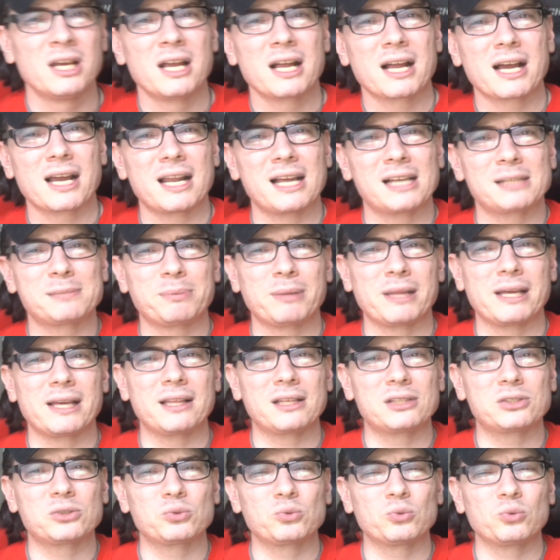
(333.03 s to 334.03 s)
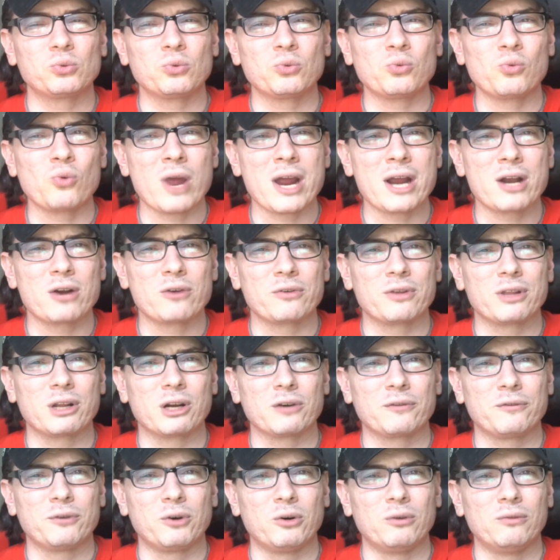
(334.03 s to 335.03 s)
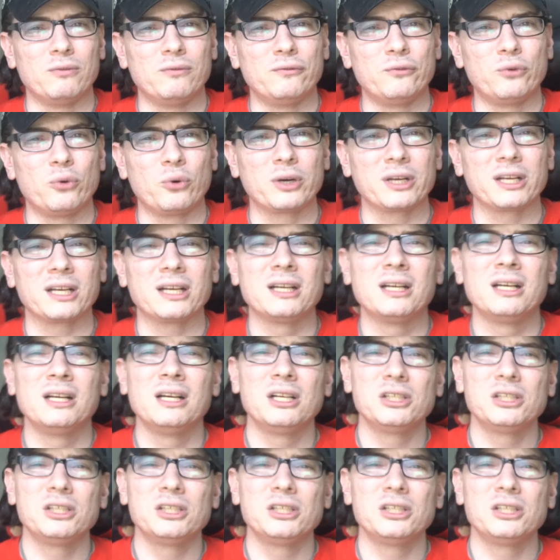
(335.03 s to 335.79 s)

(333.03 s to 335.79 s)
Gonna have a playlist right over there, full of them for you.